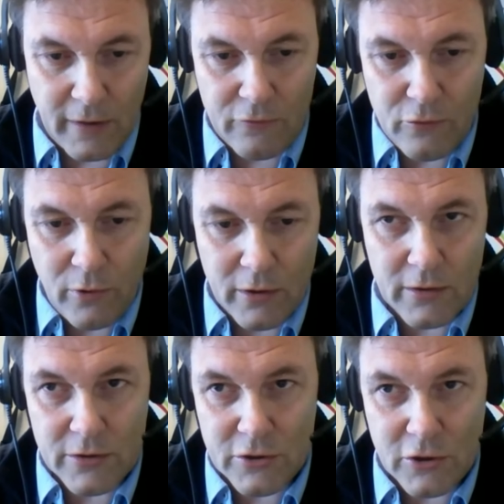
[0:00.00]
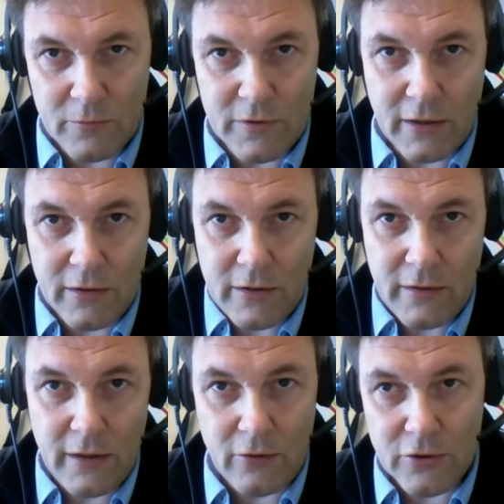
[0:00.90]
Everyone assumes that
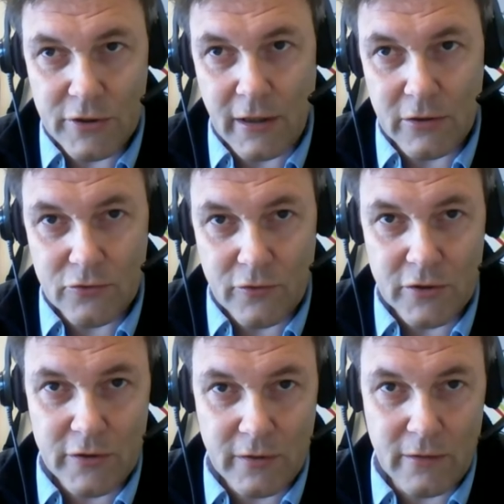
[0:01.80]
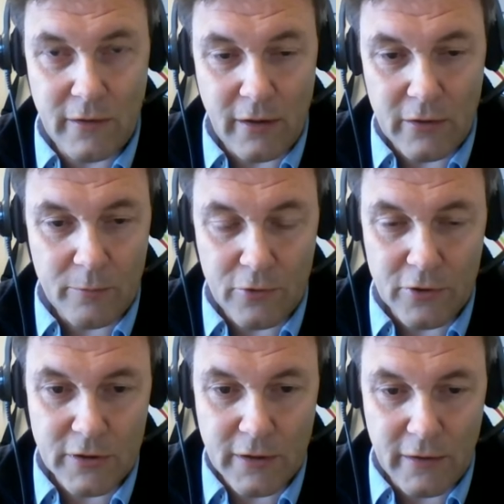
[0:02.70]
he or she can trust the other
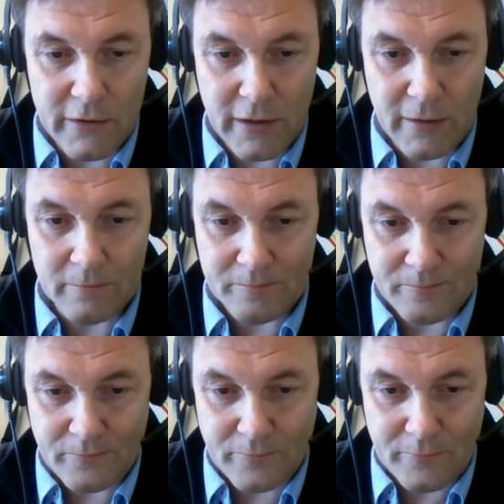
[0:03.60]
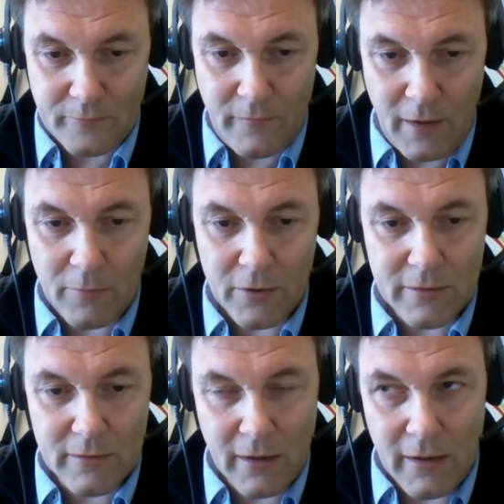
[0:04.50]
person in the team. But
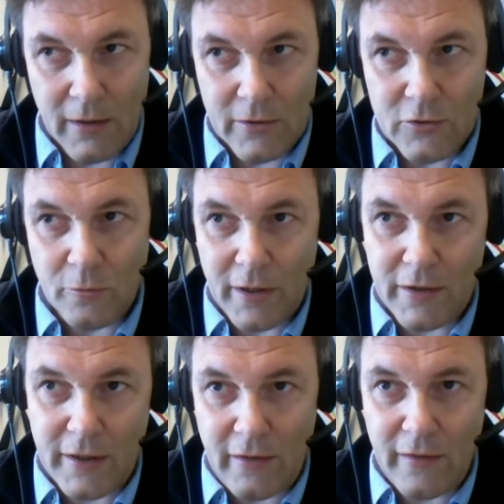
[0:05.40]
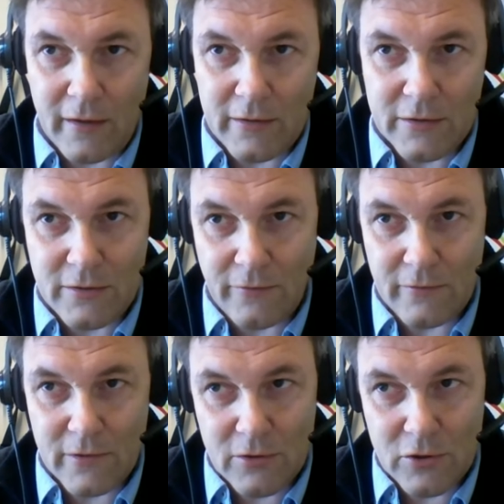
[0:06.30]
to maintain that
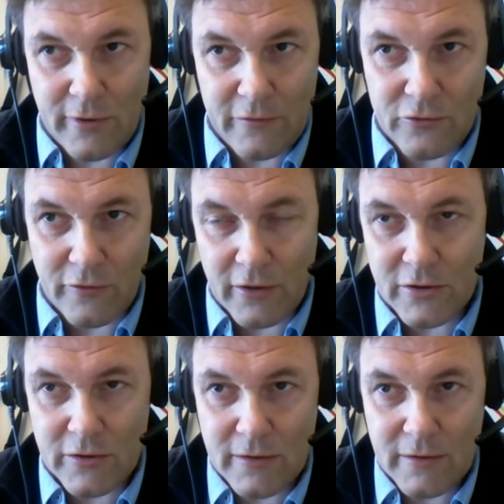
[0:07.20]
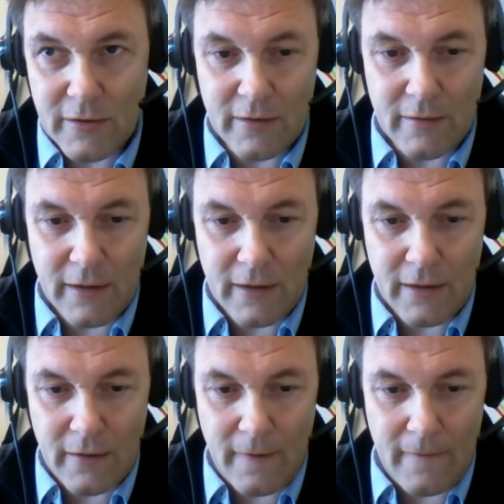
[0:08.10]
swift trust,
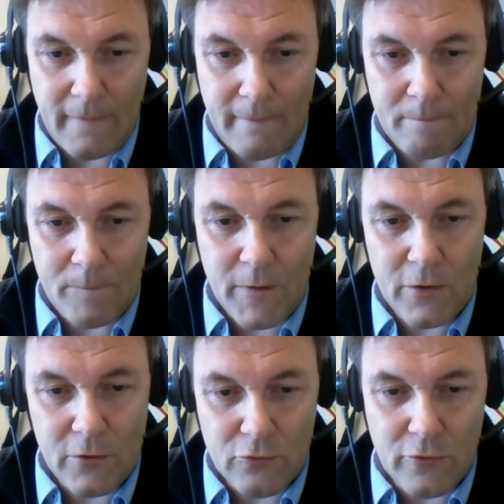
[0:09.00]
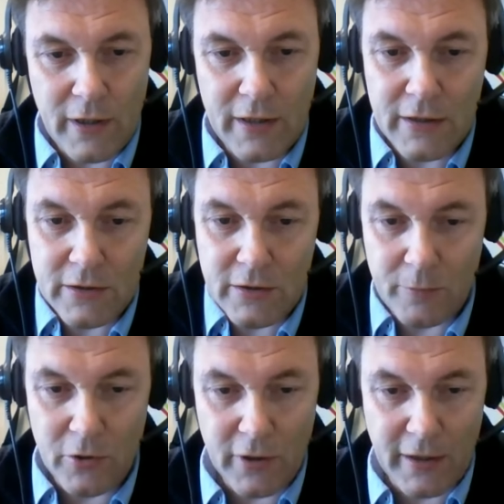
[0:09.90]
you really need to
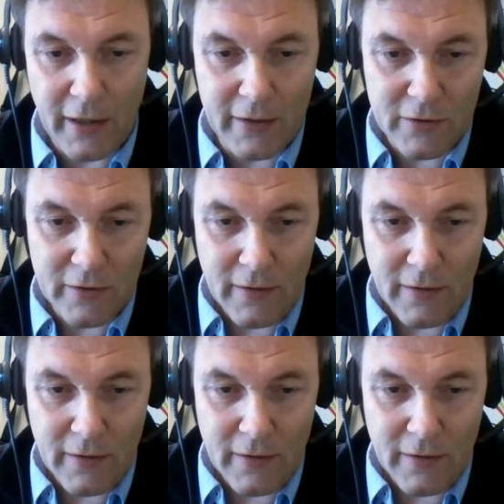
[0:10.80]
communicate.